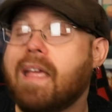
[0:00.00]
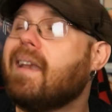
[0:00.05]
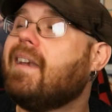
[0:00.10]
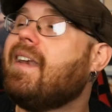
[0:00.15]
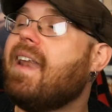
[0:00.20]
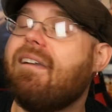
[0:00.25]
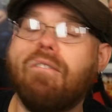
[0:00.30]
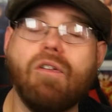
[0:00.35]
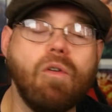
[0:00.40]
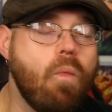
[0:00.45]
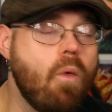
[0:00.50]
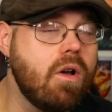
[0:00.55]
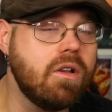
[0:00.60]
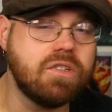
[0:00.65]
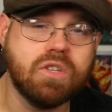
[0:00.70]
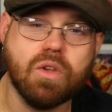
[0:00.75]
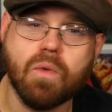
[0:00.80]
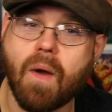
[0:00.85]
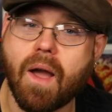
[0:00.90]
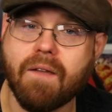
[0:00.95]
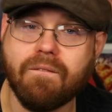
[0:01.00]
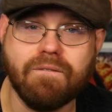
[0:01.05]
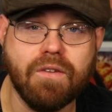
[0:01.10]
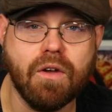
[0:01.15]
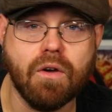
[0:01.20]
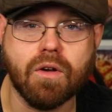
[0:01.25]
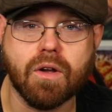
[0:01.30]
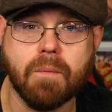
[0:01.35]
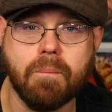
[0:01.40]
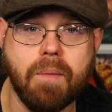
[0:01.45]
Never once do I
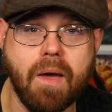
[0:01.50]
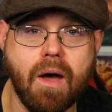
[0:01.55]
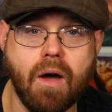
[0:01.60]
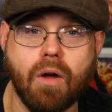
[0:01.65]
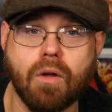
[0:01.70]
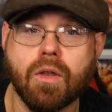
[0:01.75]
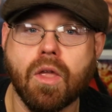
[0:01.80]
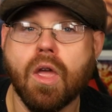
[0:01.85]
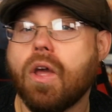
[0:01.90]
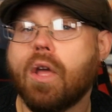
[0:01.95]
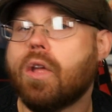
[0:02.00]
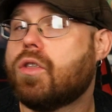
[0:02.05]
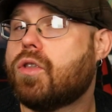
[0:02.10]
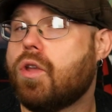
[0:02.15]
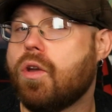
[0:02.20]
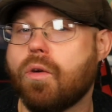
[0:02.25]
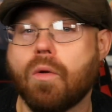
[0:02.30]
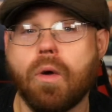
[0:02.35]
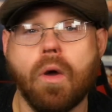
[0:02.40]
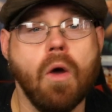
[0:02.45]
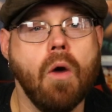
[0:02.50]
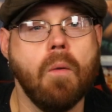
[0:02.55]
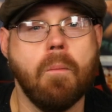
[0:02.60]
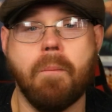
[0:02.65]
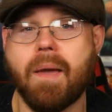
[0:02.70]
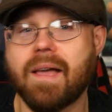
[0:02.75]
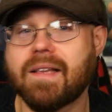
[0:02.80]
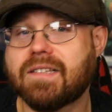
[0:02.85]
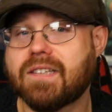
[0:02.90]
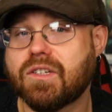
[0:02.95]
feel compelled to
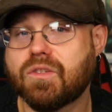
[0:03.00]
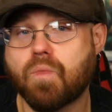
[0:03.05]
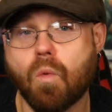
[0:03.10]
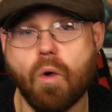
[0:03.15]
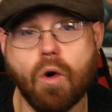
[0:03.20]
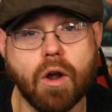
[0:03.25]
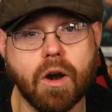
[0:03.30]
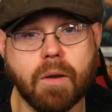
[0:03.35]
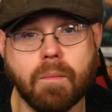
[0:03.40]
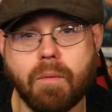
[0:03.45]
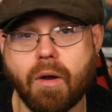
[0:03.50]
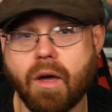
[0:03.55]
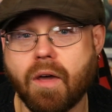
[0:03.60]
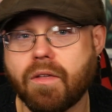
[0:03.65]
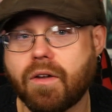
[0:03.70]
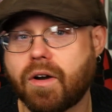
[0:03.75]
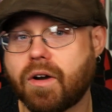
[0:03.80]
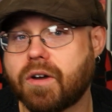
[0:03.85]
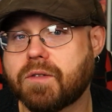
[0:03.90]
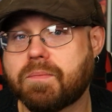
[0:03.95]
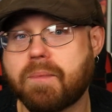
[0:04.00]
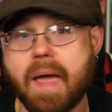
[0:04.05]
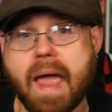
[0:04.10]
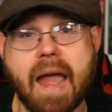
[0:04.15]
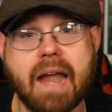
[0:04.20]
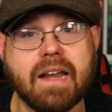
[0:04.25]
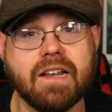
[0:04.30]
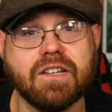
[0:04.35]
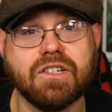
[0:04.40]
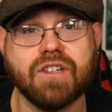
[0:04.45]
message Warner Brothers,
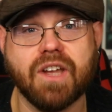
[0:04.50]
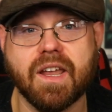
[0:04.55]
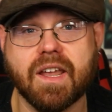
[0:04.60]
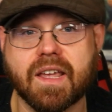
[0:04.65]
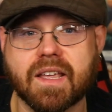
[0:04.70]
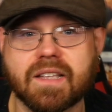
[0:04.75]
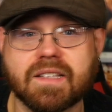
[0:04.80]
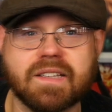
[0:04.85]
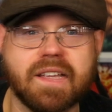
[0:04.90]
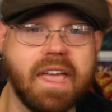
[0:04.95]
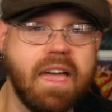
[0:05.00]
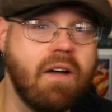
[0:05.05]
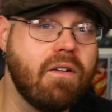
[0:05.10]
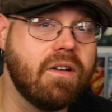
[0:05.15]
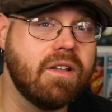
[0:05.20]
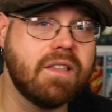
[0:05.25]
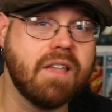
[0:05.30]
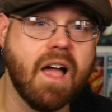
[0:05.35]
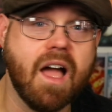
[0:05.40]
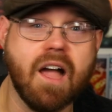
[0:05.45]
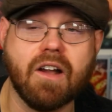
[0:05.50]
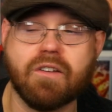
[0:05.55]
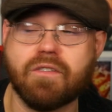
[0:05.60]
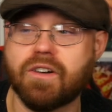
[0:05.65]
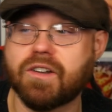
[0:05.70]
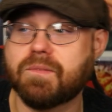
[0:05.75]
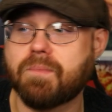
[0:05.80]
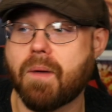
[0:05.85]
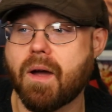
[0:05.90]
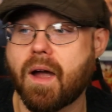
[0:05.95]
Patty Jenkins, Gal Gadot,
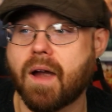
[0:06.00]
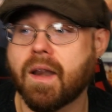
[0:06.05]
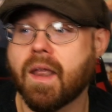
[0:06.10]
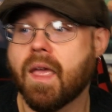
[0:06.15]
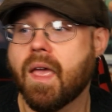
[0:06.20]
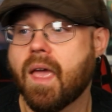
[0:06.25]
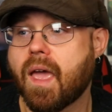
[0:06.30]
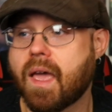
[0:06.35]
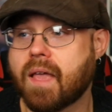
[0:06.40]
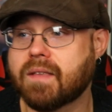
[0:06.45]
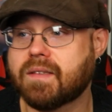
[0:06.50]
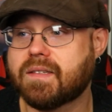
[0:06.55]
Chris Pine, and